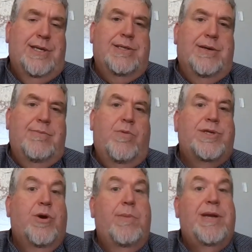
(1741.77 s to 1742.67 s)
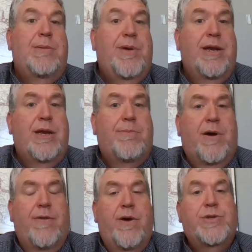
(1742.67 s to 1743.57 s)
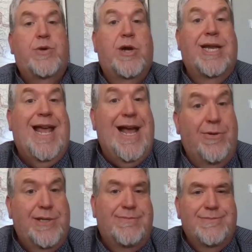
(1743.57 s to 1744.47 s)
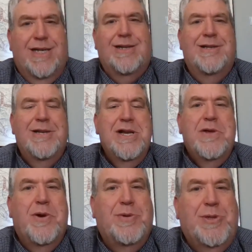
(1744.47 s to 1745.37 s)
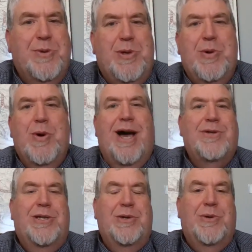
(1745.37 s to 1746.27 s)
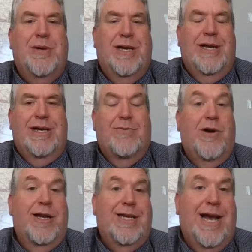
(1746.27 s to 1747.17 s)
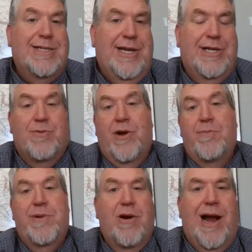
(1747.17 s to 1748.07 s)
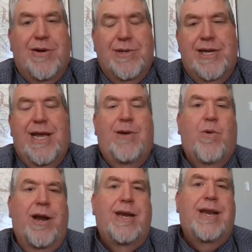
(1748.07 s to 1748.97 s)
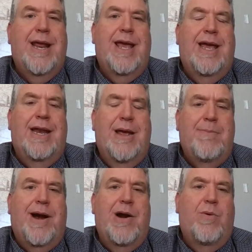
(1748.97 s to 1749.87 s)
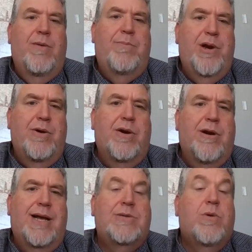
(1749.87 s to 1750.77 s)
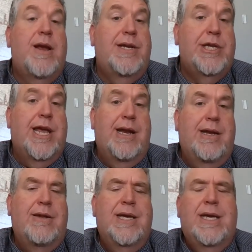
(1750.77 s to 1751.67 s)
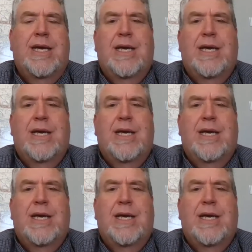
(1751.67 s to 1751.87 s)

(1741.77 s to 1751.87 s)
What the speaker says: system was going to be dependent upon those who could count, those who knew how to run taxation, run bureaucracy. He wanted an empire where bureaucrats were educated.